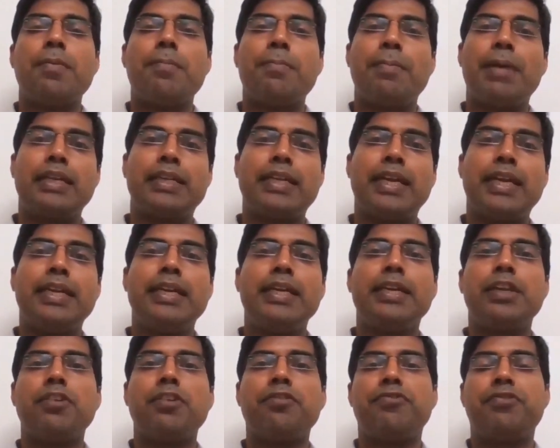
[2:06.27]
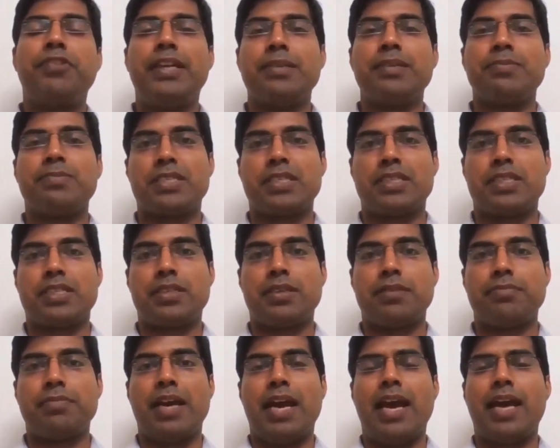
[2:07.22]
multi-degree of freedom system